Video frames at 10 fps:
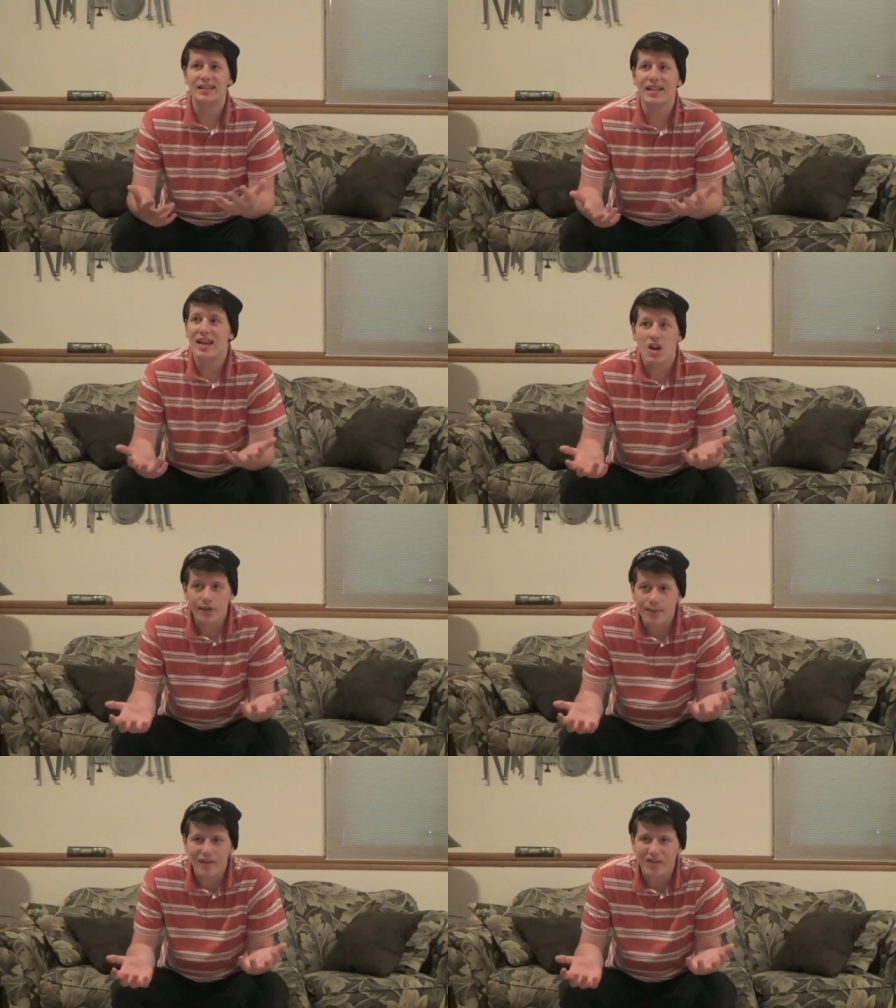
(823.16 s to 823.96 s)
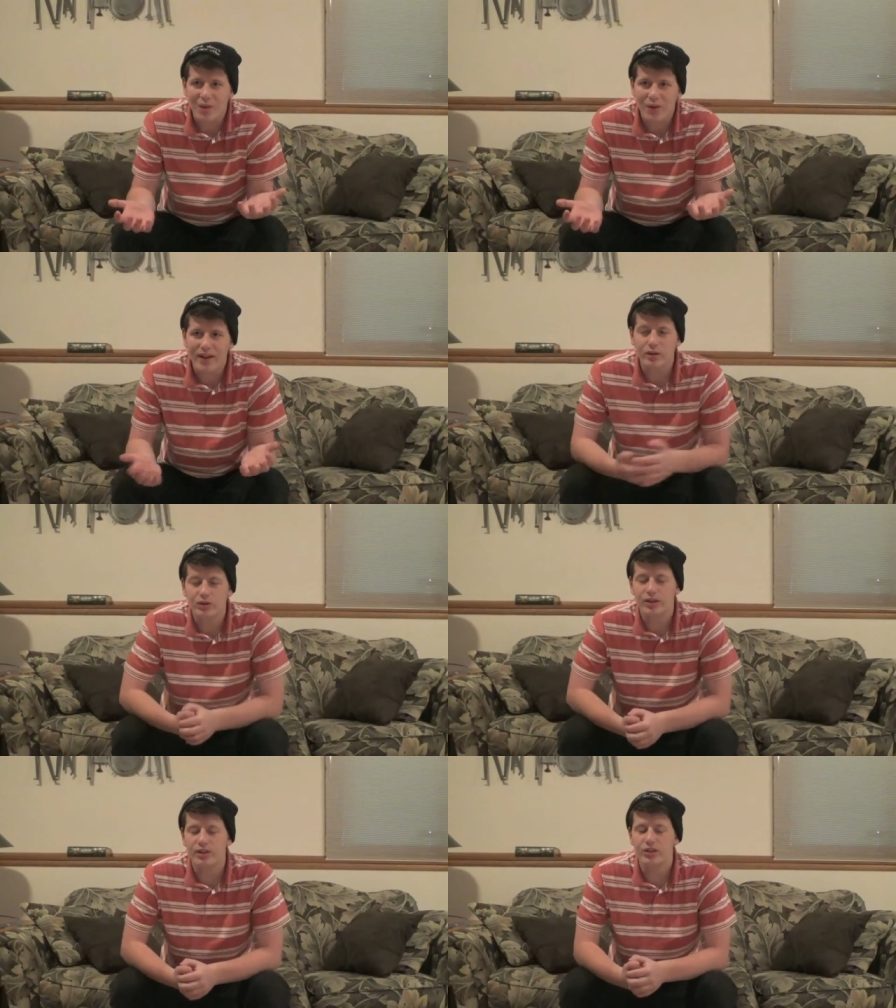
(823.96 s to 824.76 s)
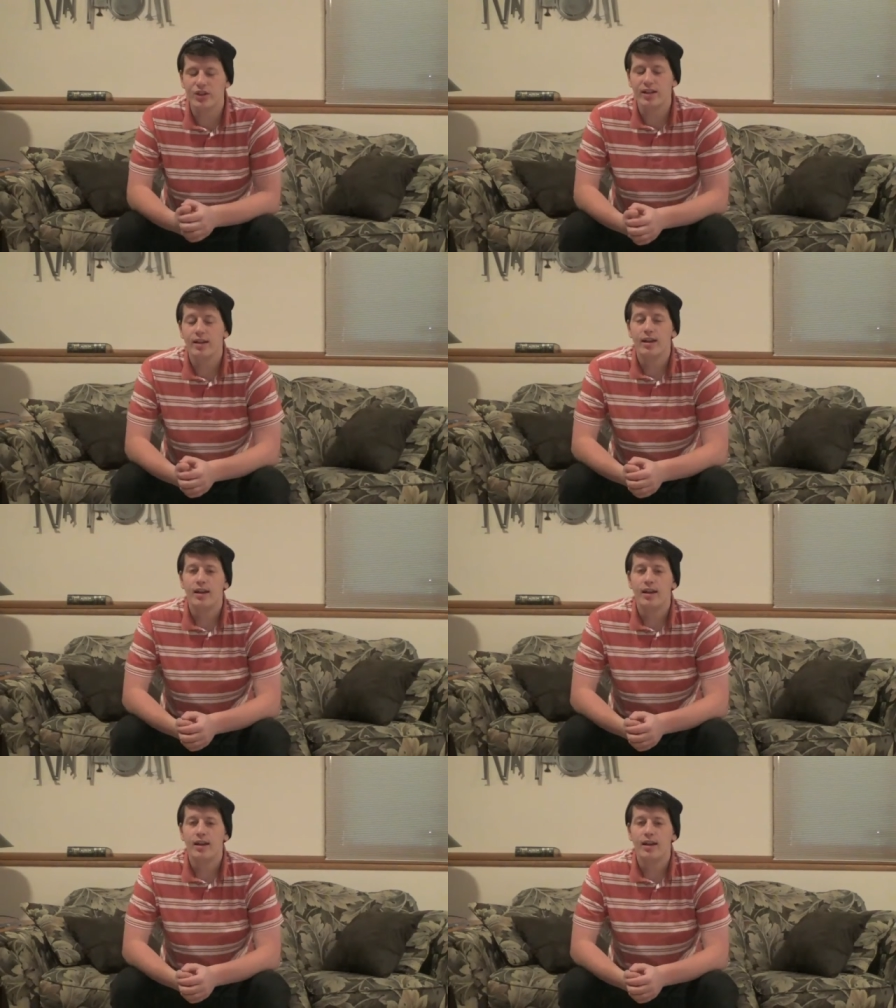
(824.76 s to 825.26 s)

say enough about the Cornetto Trilogy.